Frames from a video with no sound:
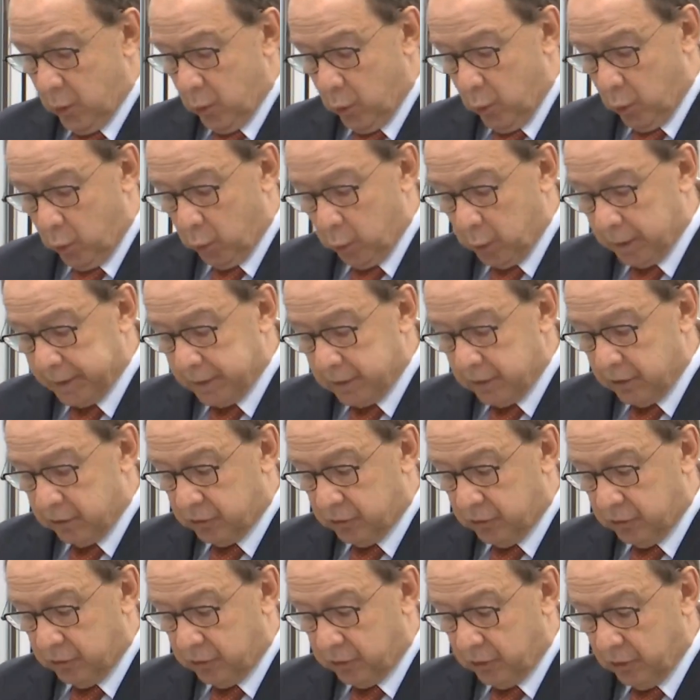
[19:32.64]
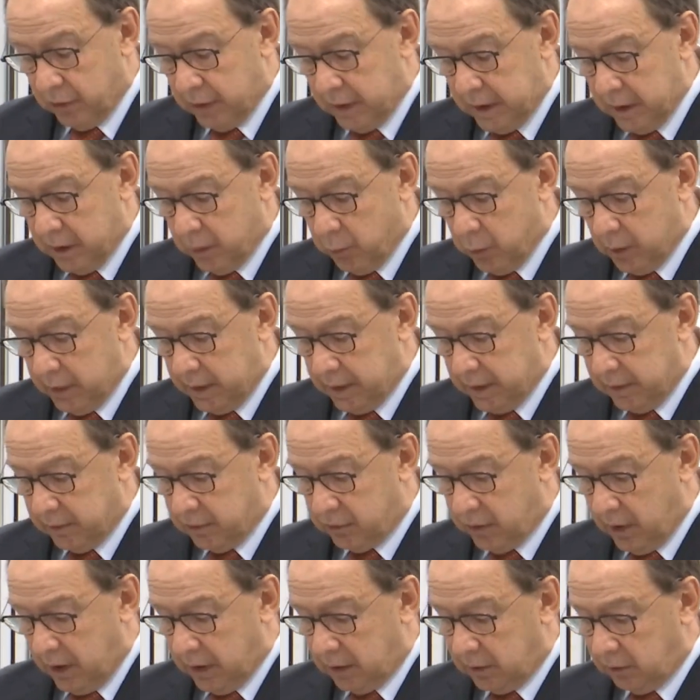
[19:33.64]
All witnesses are equally
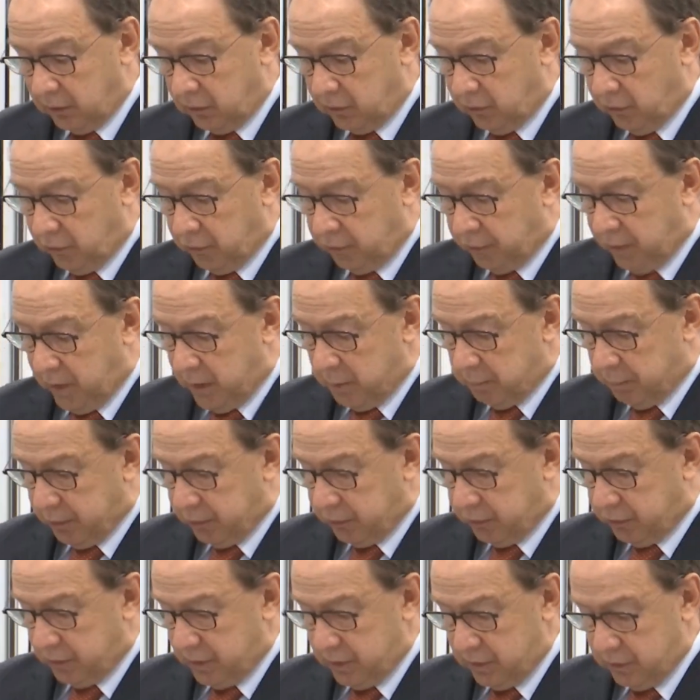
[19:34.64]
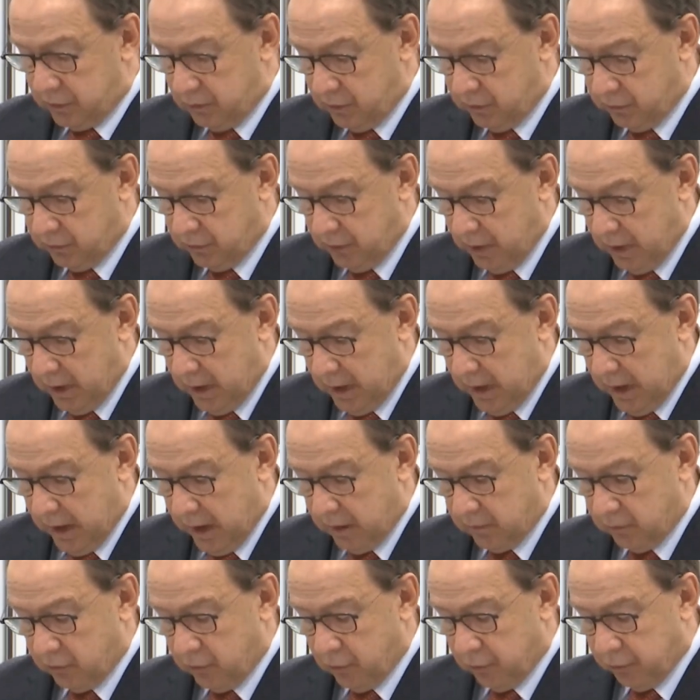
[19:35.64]
entitled to fair procedures
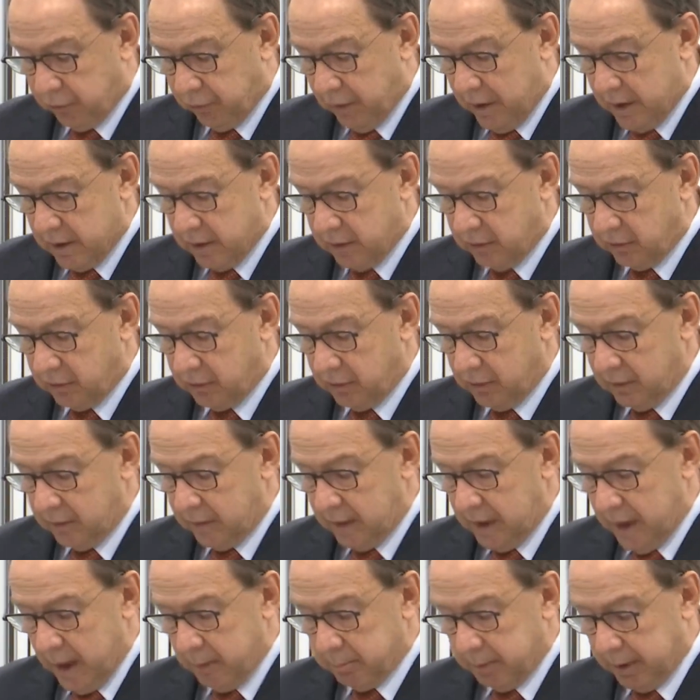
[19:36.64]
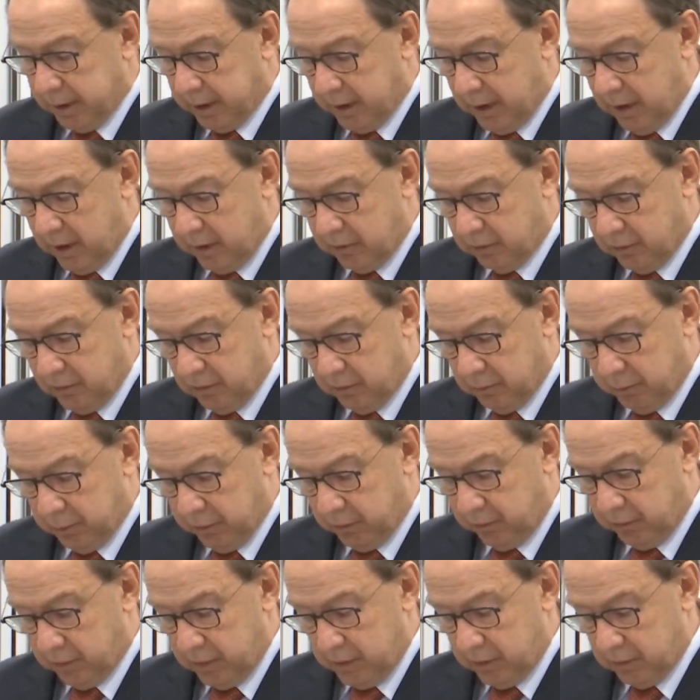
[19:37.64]
and to fairness in the application of
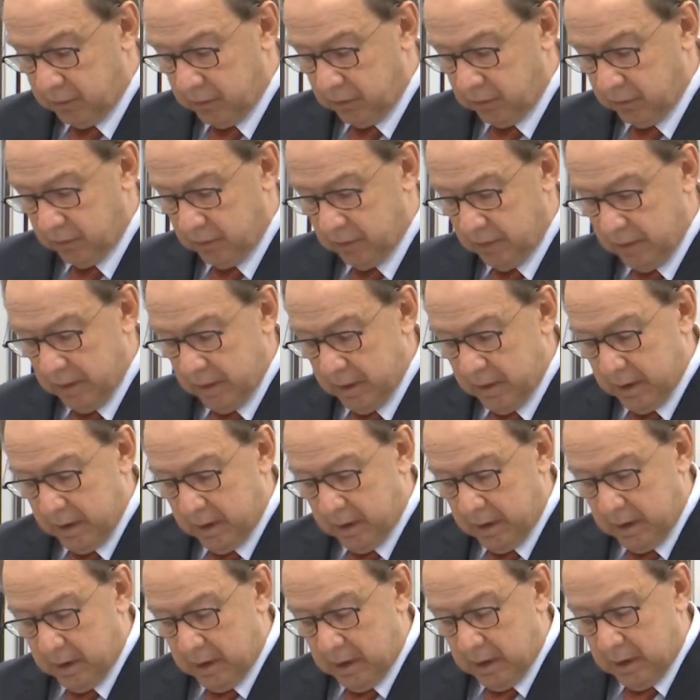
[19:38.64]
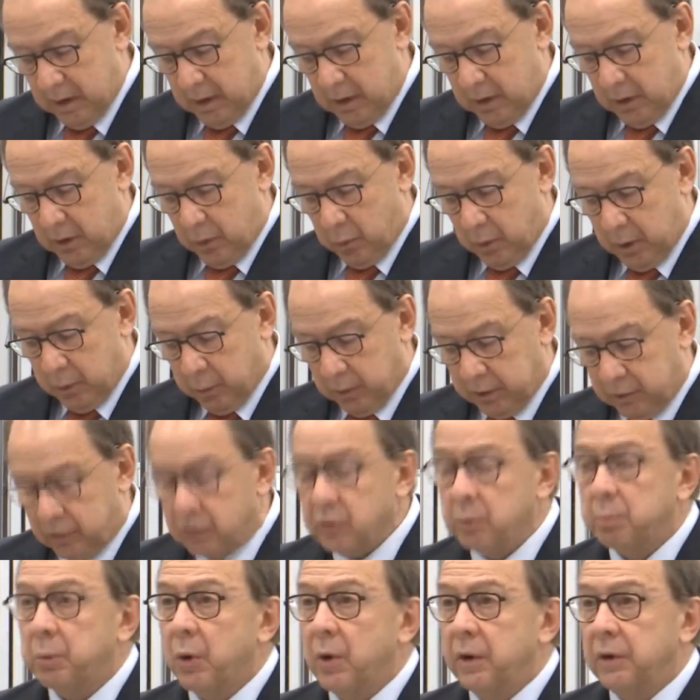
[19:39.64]
procedures. We wish
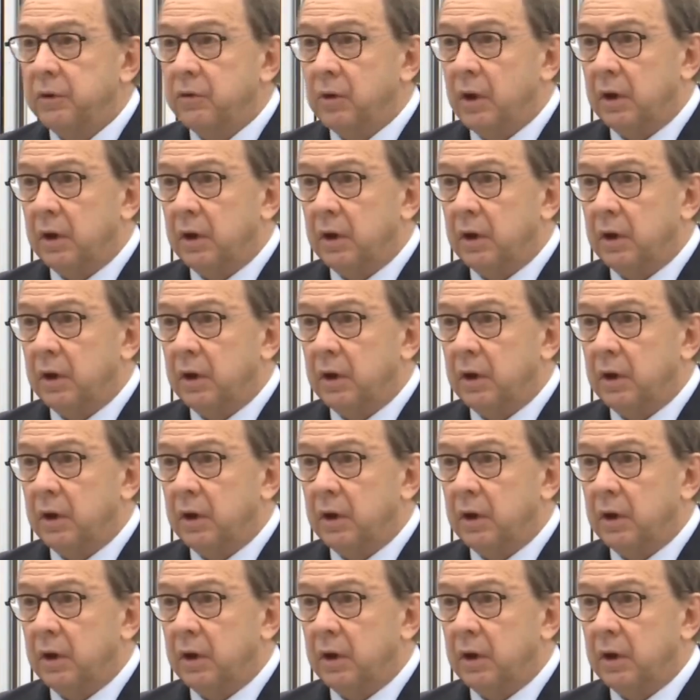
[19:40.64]
to point